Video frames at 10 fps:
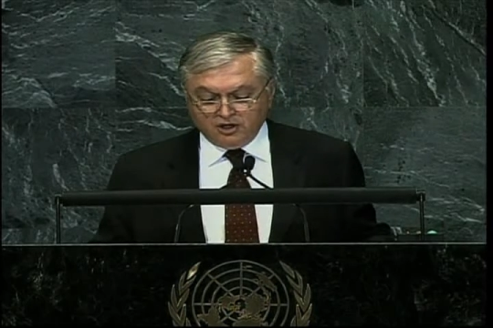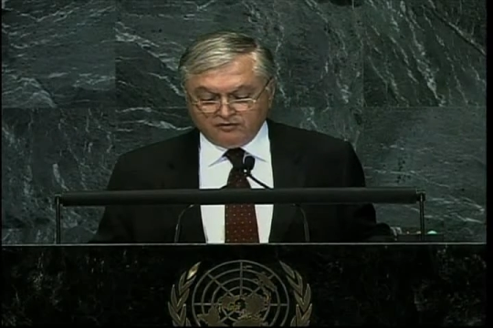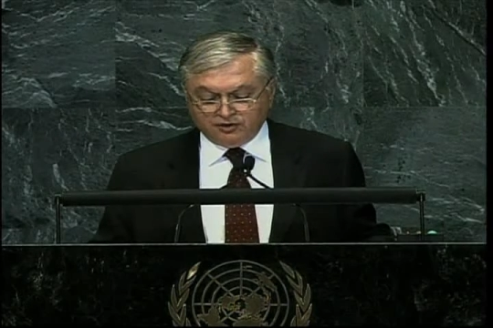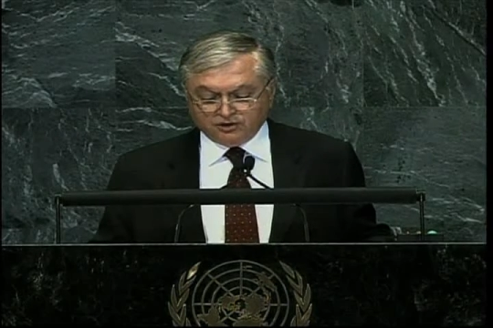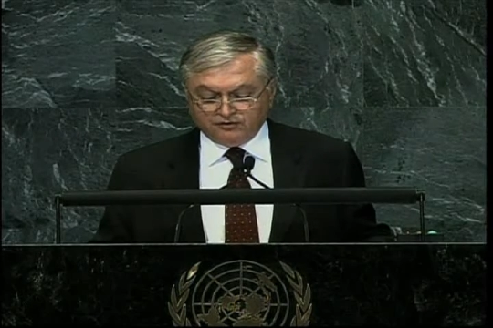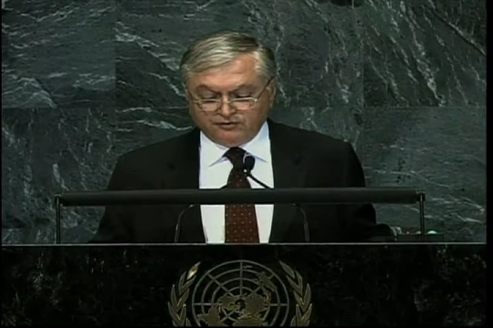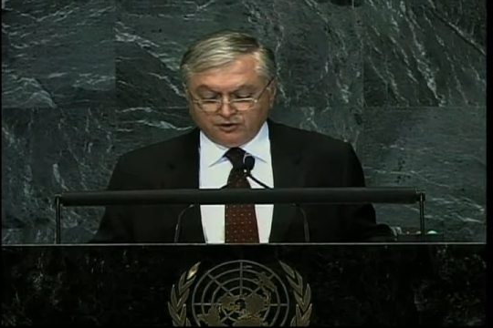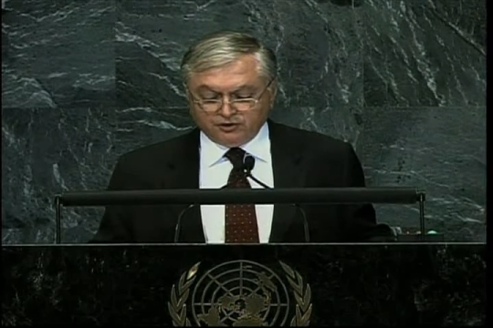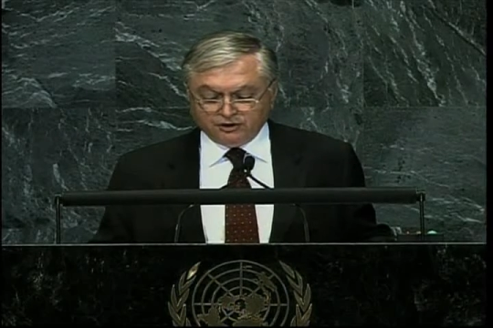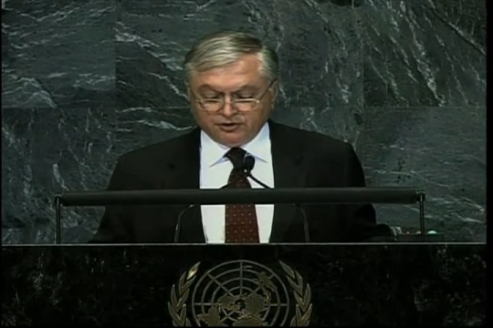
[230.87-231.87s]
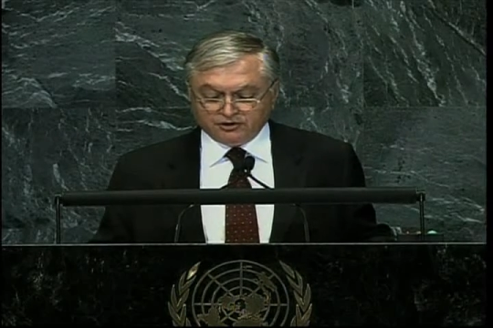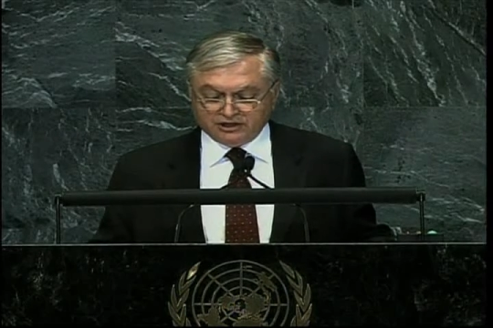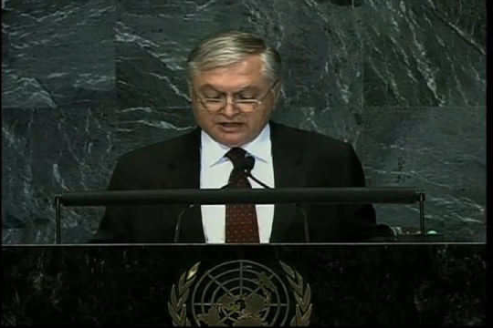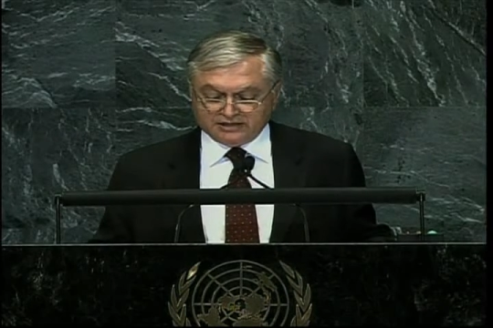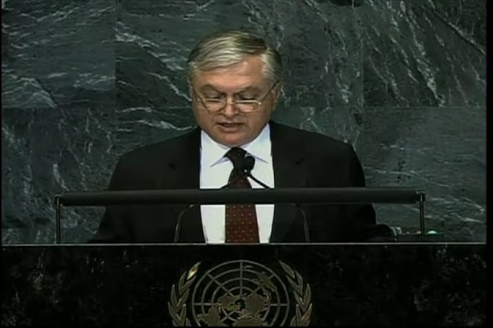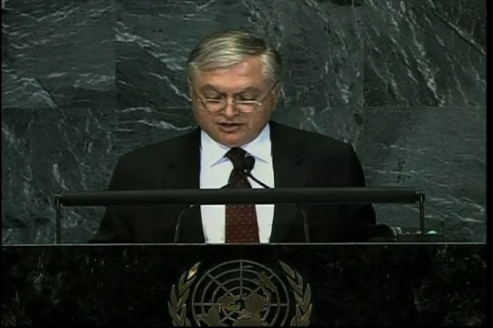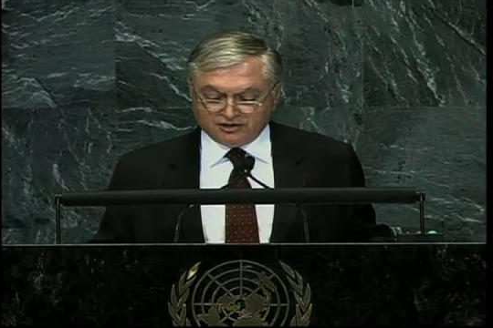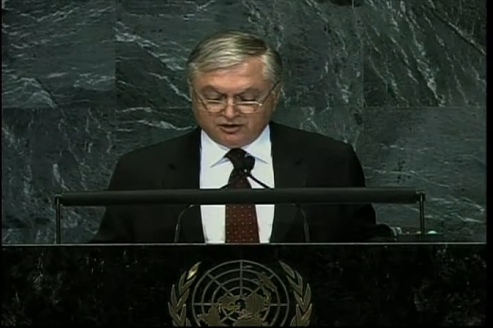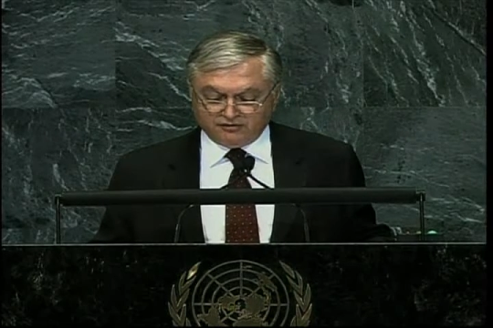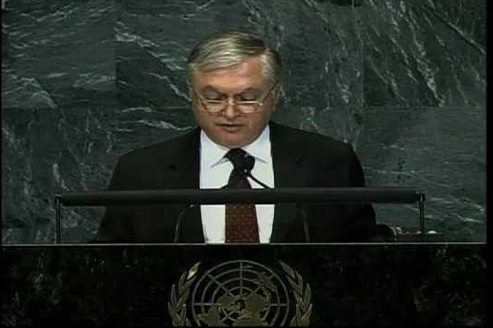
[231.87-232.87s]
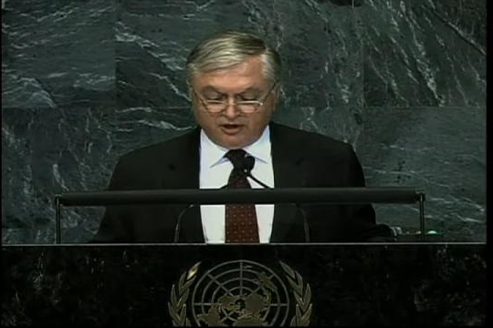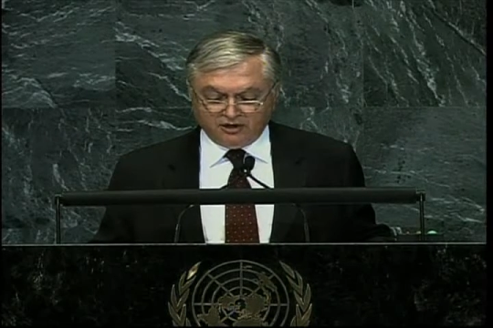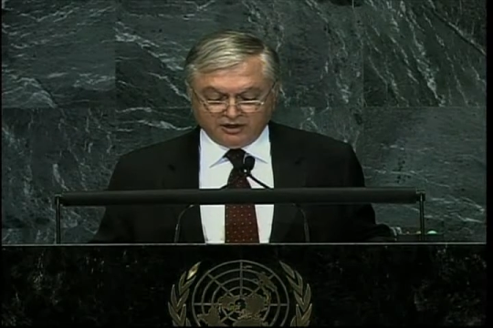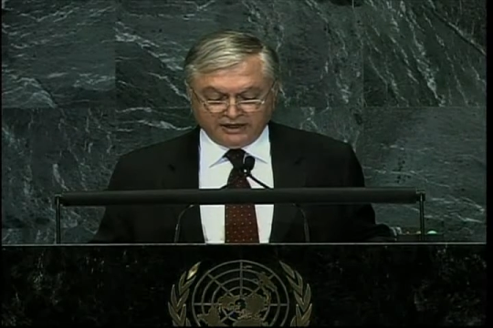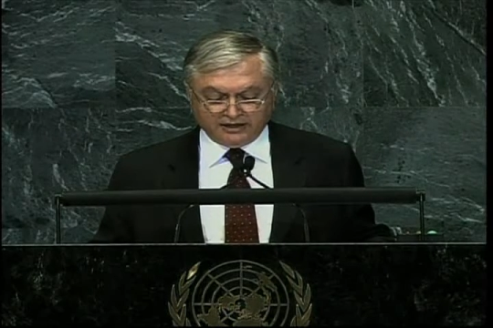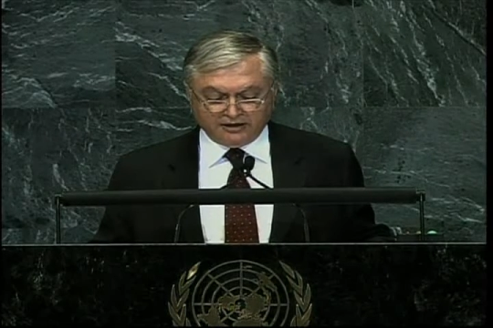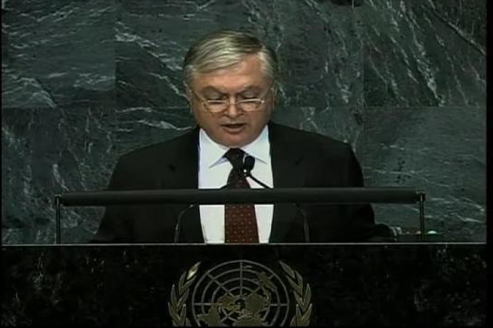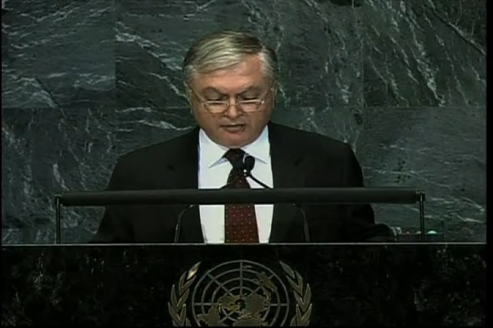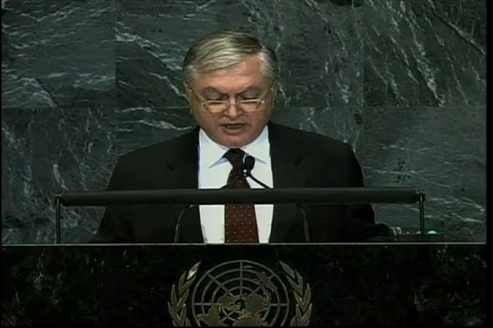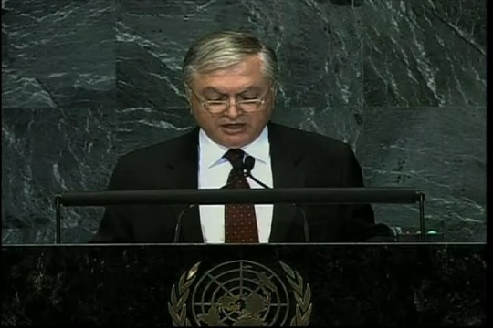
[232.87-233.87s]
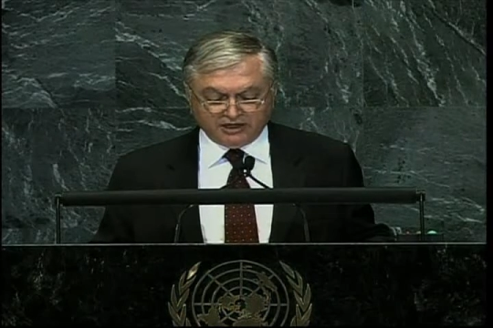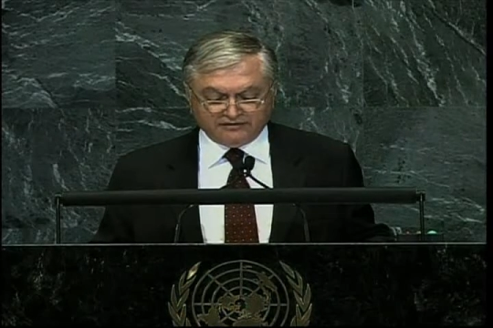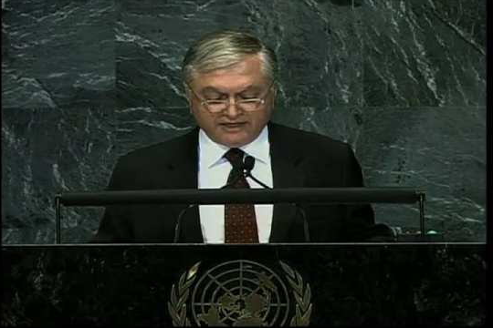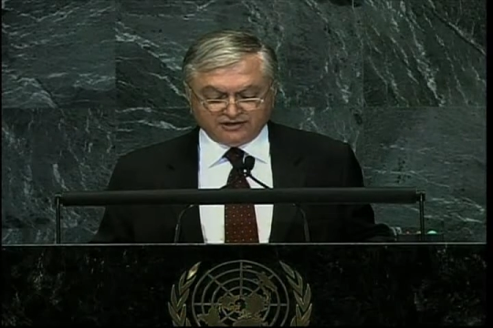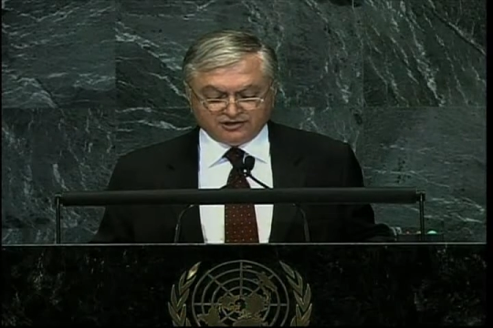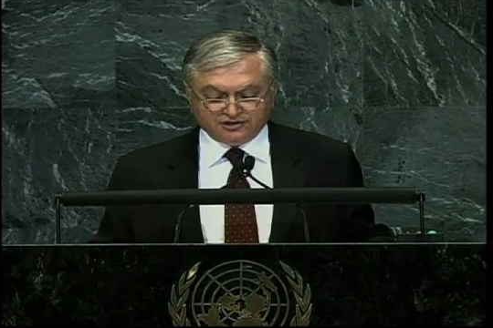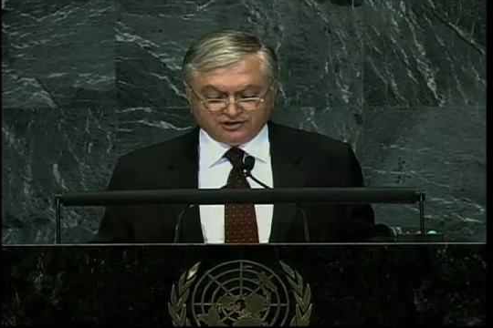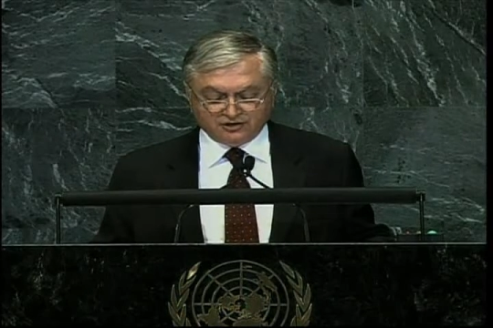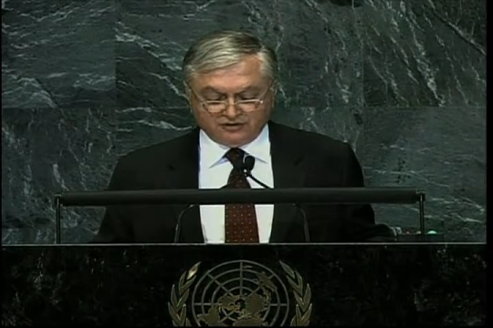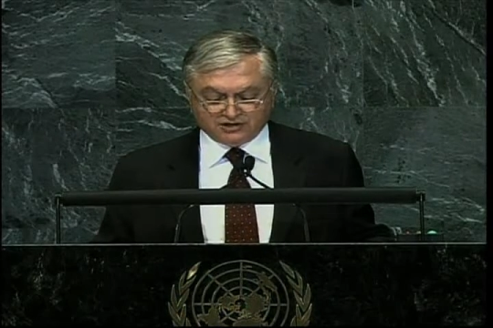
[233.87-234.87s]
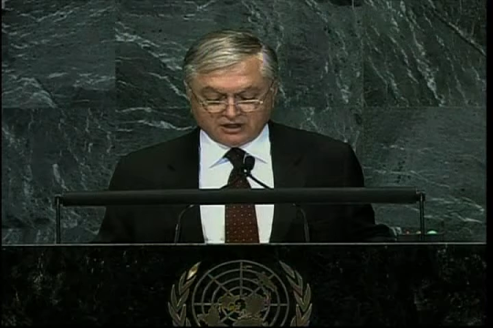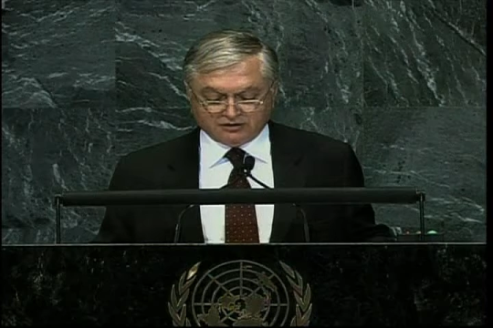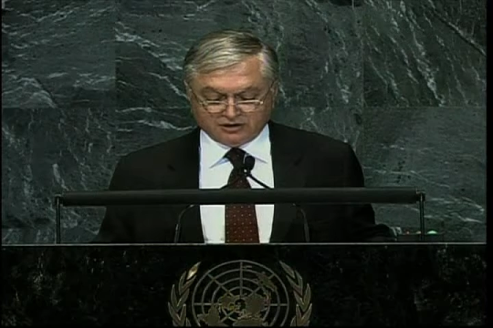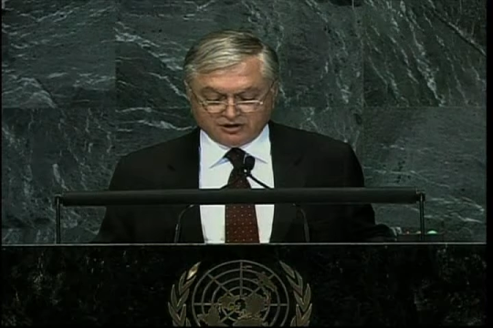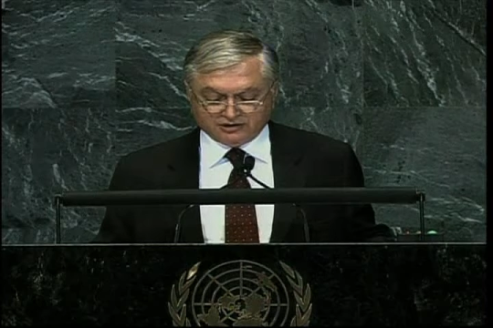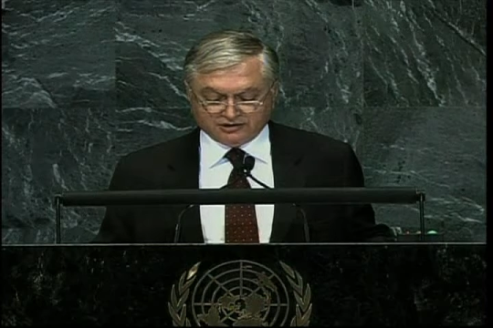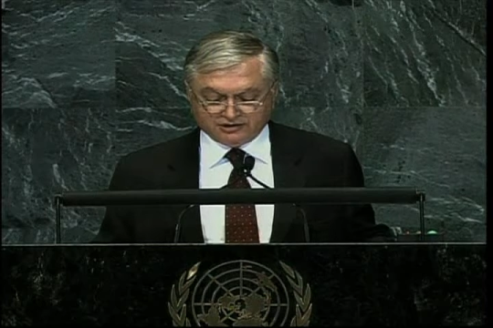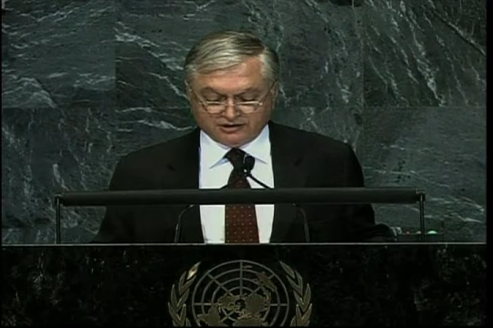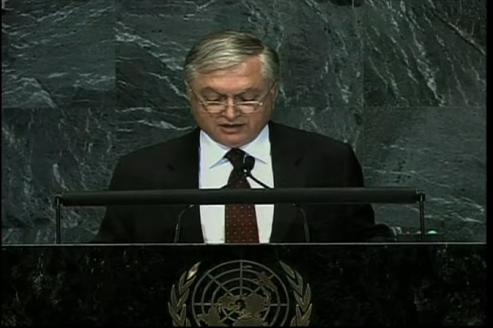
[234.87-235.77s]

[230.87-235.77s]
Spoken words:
for the full utilization of all economic advantages of South Caucasus.